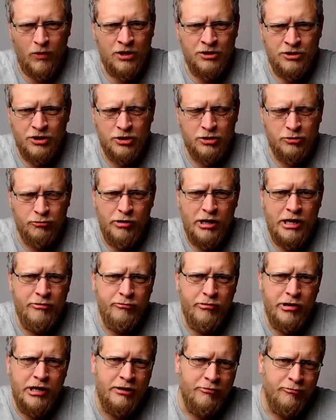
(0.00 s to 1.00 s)
So it's a
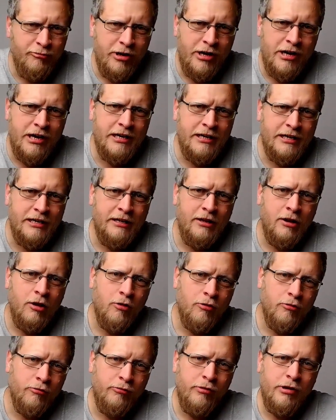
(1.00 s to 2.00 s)

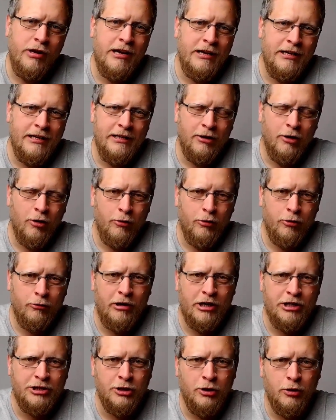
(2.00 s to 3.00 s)
really low
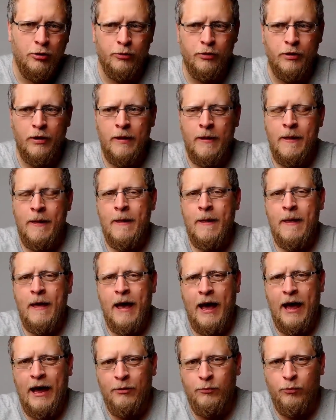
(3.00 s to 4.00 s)
threshold.
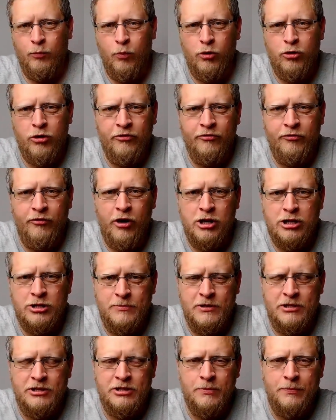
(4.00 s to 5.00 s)
And one of the first
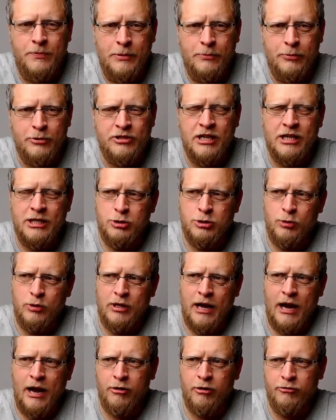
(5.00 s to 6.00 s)
myths that people tend to
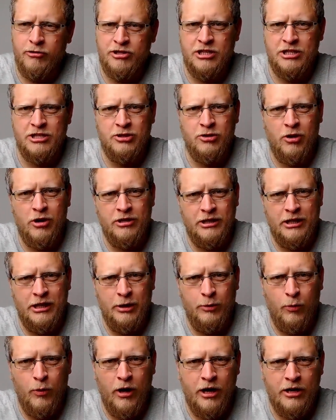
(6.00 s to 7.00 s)
encounter is this
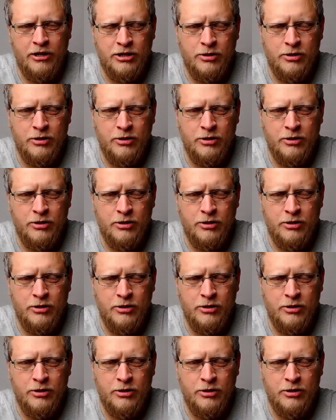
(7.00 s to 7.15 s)
idea where